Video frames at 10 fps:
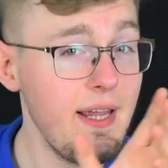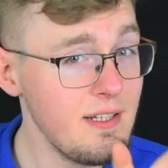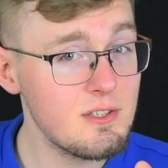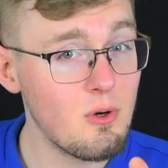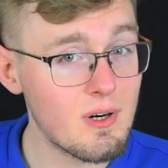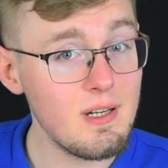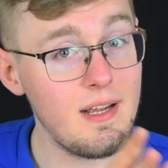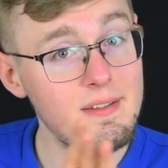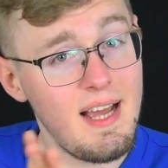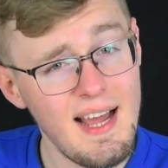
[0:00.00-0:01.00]
indoor
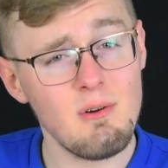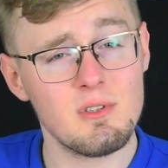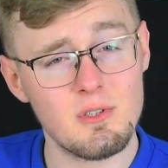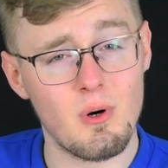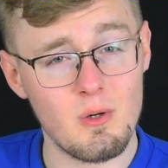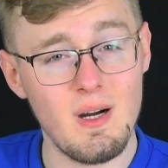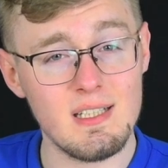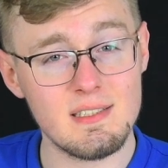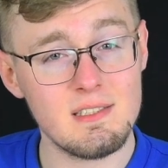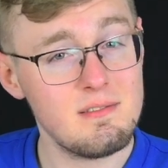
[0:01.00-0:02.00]
and outdoor
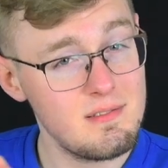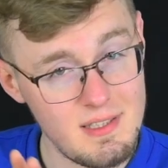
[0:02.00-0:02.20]
ones